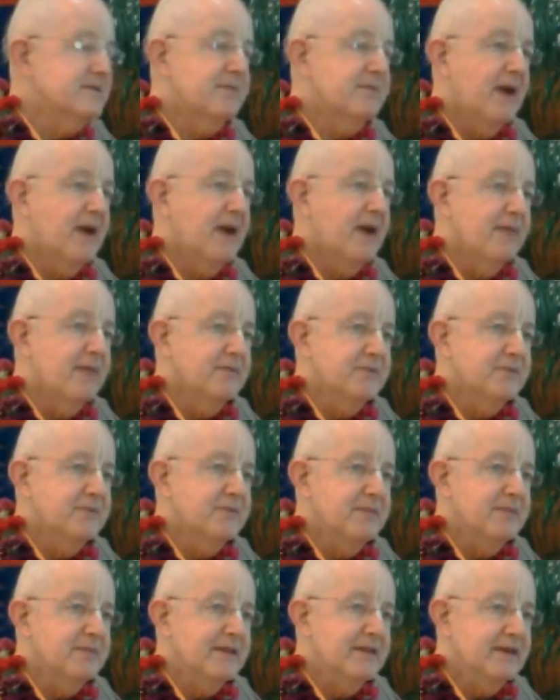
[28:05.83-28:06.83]
But there's a
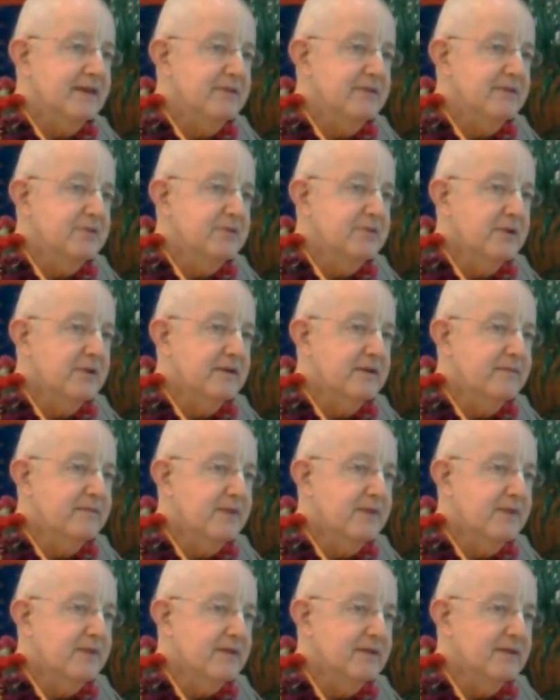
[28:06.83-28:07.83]
problem to be the
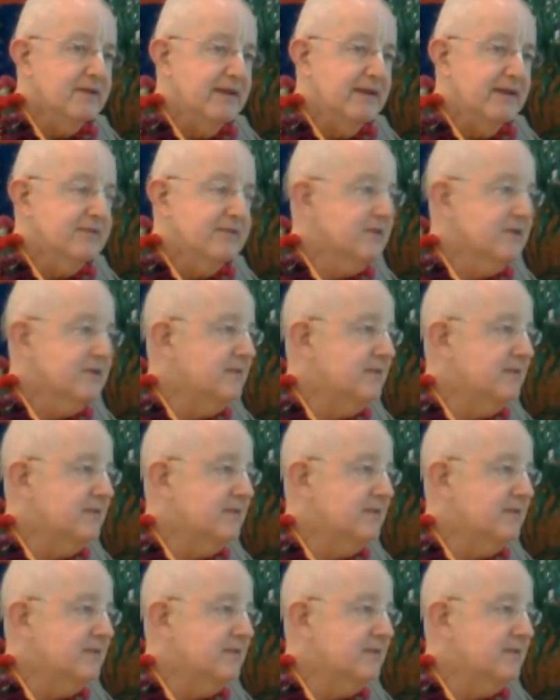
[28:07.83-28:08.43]
enjoyer of property.